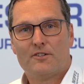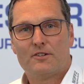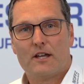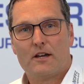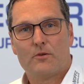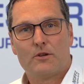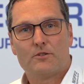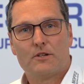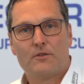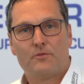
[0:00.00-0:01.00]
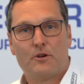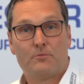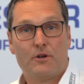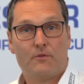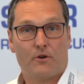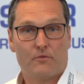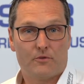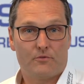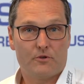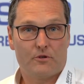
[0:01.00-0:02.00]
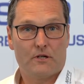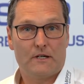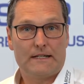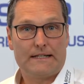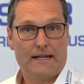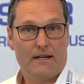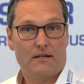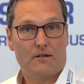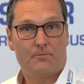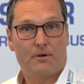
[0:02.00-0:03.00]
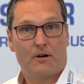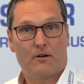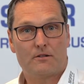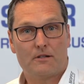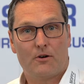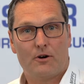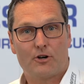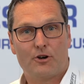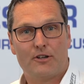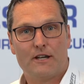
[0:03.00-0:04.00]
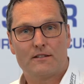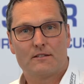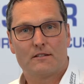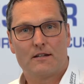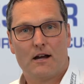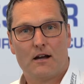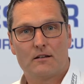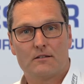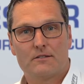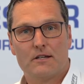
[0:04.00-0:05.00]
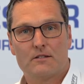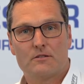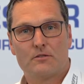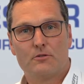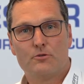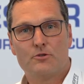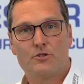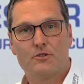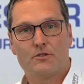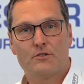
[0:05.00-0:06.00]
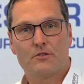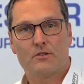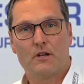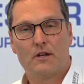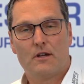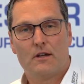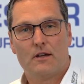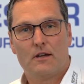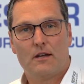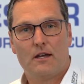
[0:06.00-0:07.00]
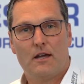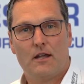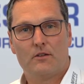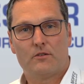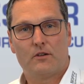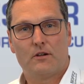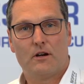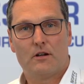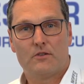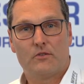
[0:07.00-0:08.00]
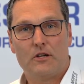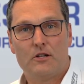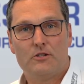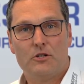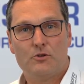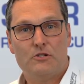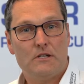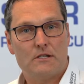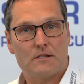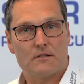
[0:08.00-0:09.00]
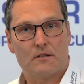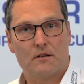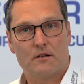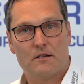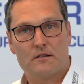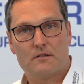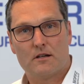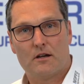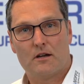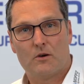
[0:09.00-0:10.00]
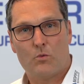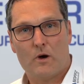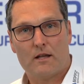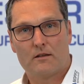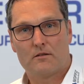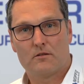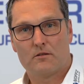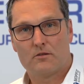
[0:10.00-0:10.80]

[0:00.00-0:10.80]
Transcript: Today I want to give you a brief overview again about our connected car test solutions, and single DUT tester is one